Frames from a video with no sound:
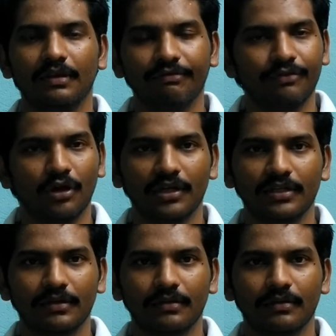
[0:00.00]
If not,
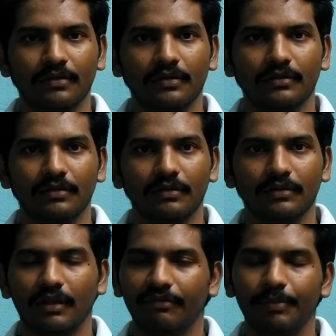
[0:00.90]

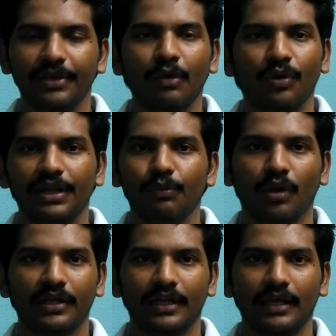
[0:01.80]
there will be only
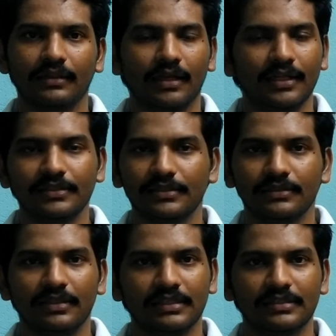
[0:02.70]
one tank, that
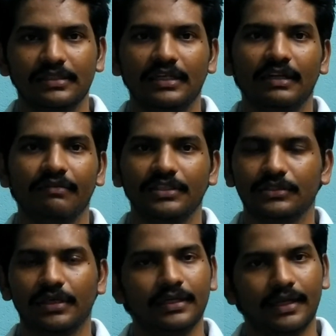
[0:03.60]
is incinerator
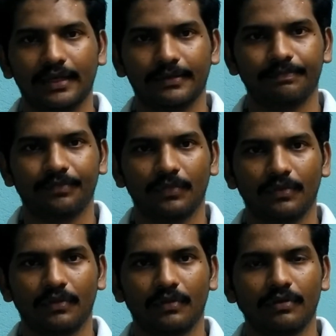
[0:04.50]
waste oil tank.
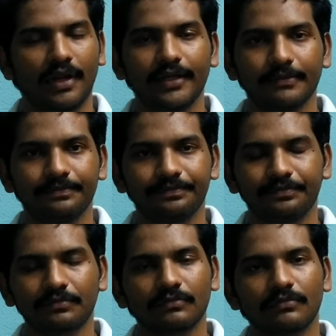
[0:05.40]

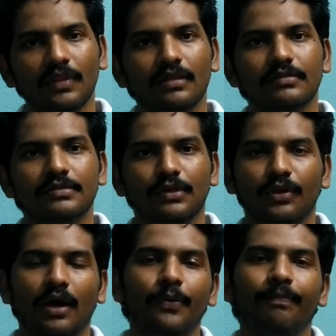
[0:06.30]
Right?
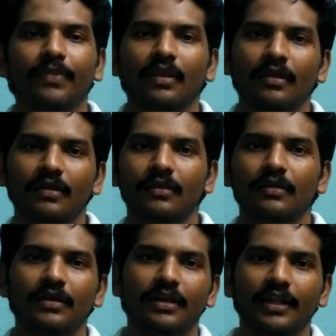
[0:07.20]
So now
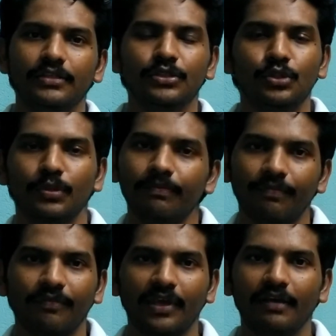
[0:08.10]
in engine
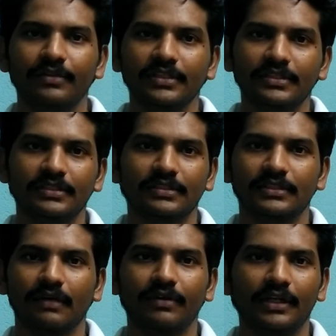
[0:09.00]
room we have
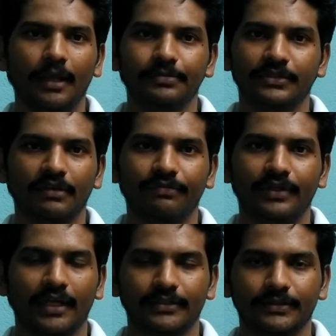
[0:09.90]
these 7 types
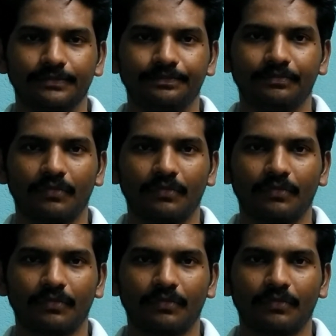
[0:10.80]
of tanks.